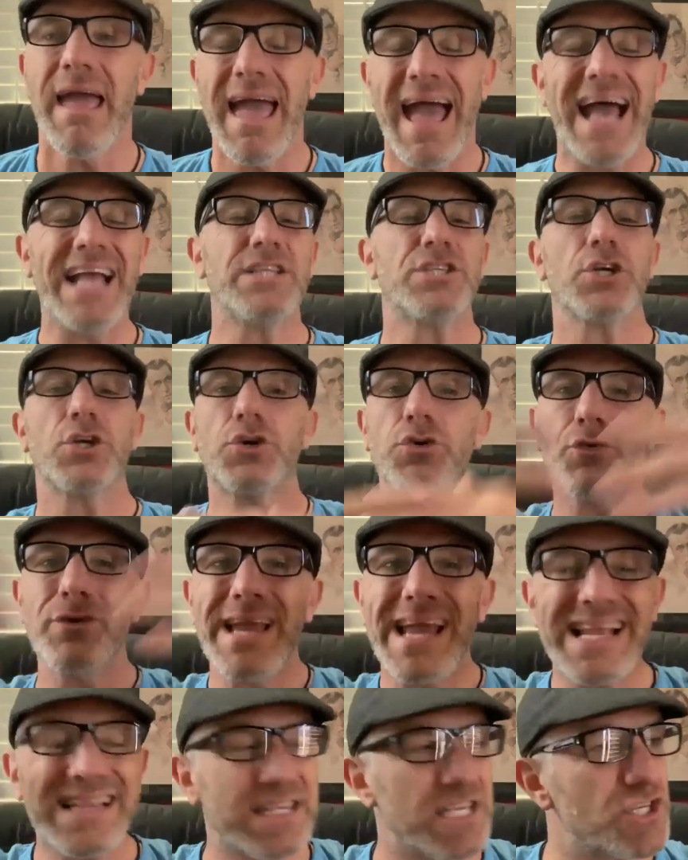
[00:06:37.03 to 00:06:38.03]
And to
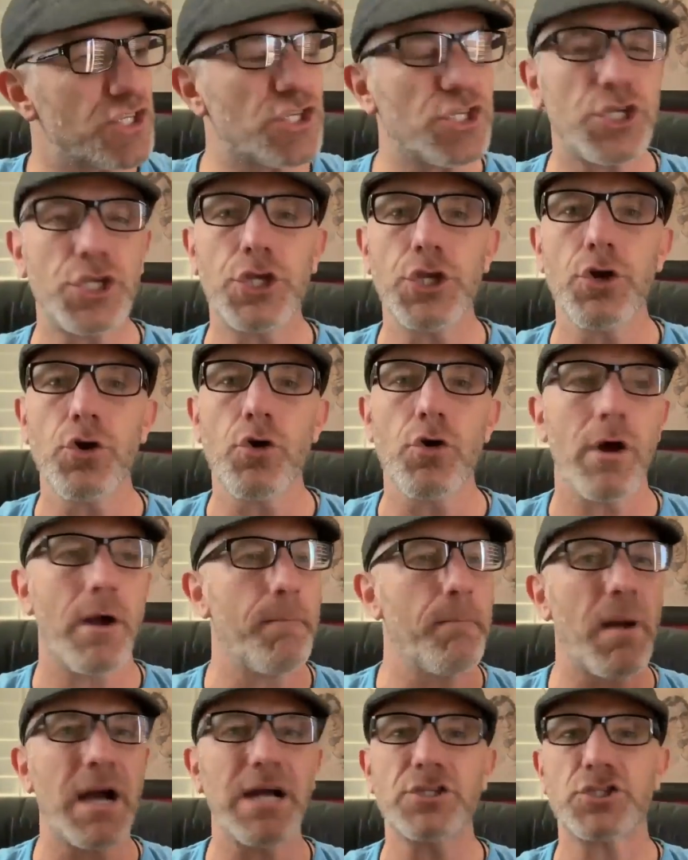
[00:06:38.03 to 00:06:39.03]
create this cure
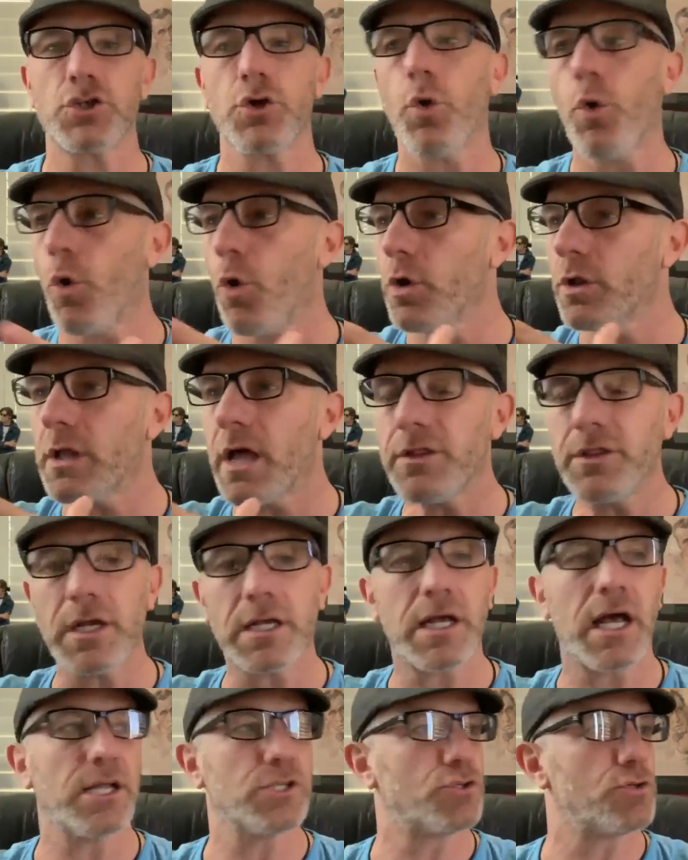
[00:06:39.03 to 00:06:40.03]
amongst all other
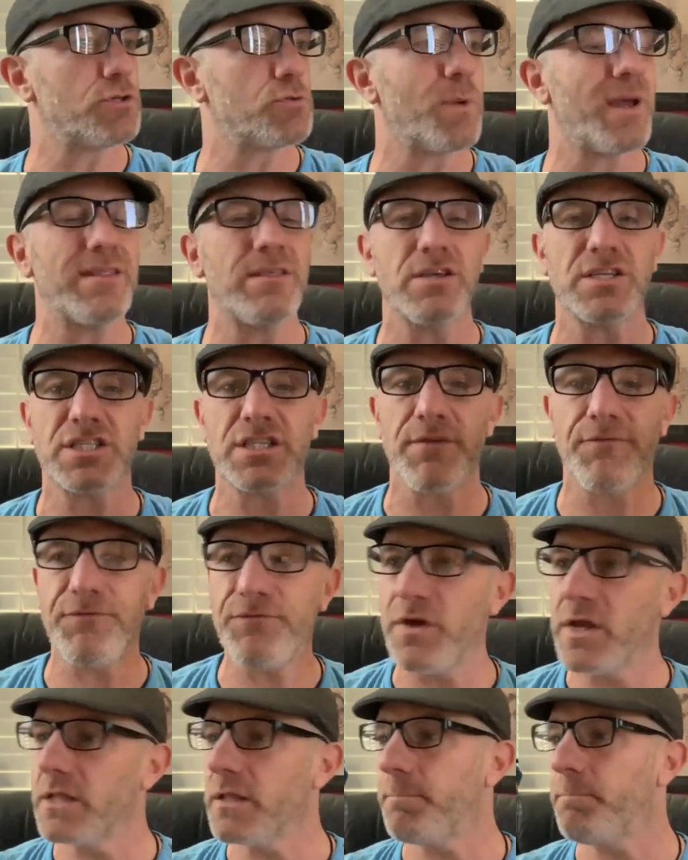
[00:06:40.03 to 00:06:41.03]
countries, whether it's the
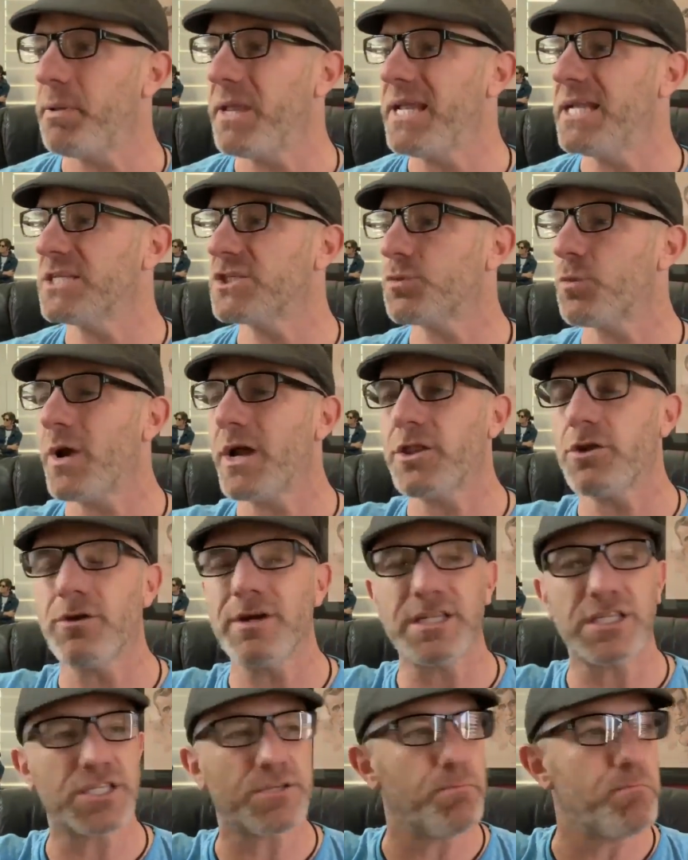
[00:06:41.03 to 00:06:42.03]
Philippines, whether
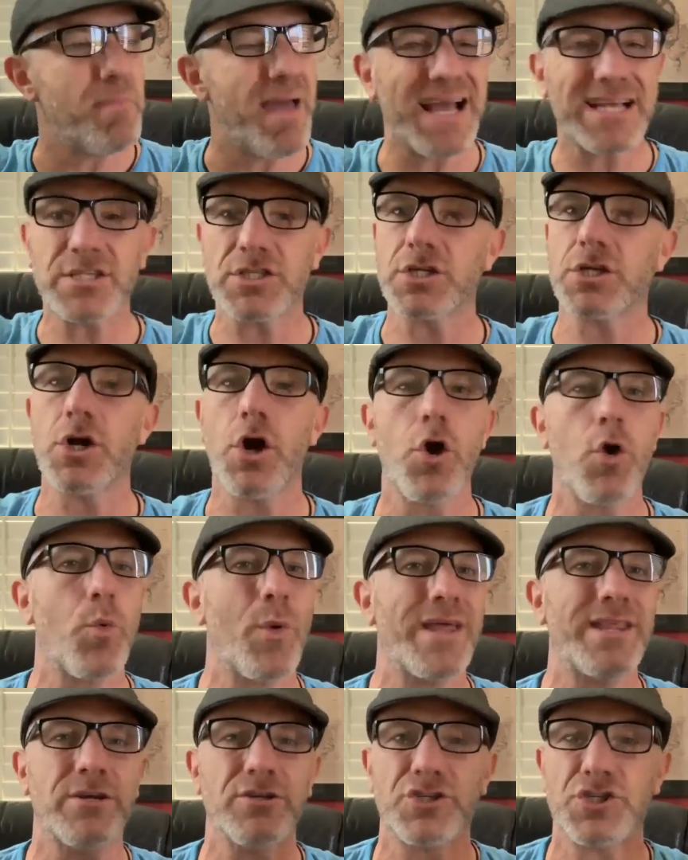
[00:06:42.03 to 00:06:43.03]
it's Mexico,
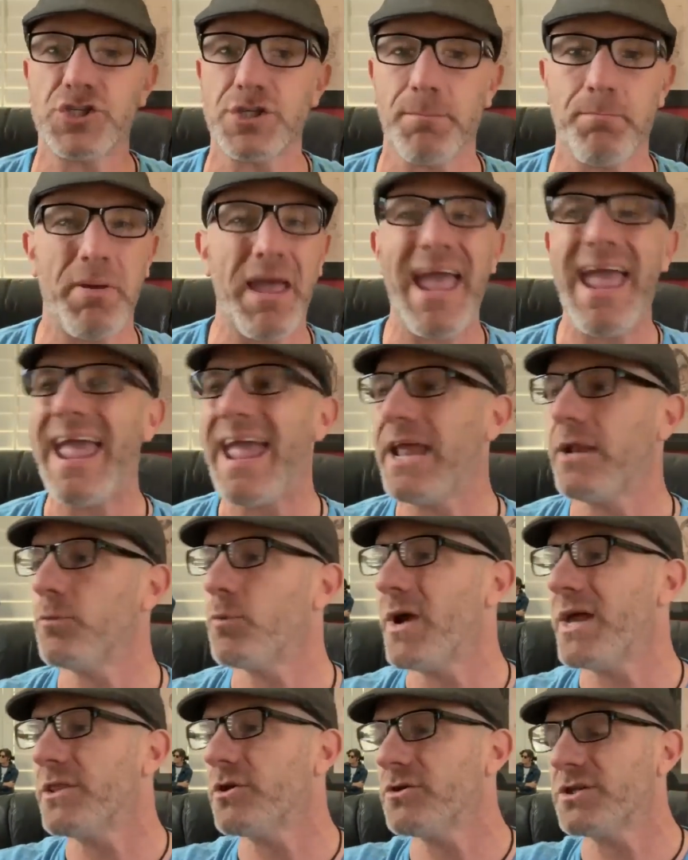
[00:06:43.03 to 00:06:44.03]
whether it's Japan,
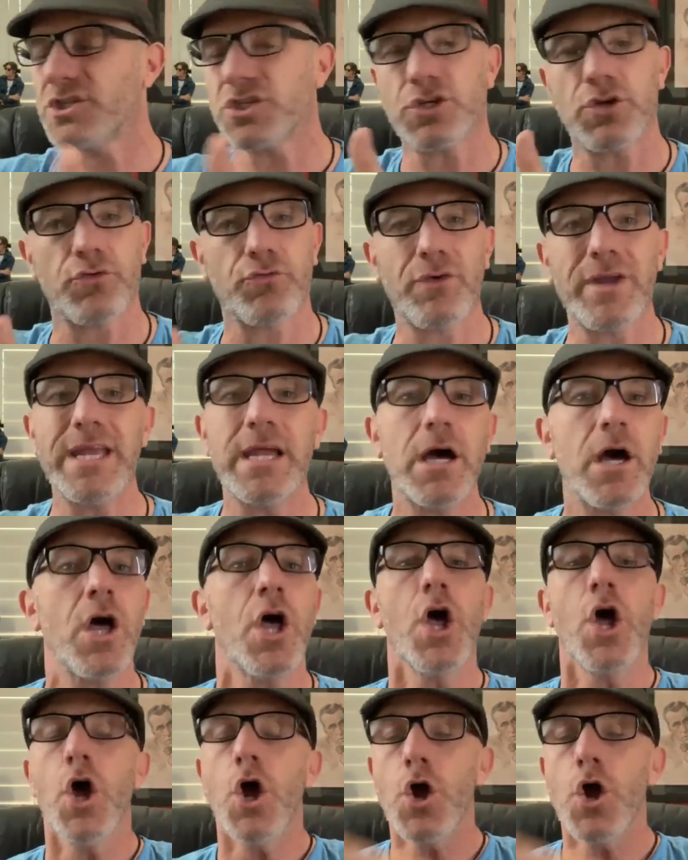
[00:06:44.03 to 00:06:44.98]
whether it's Korea,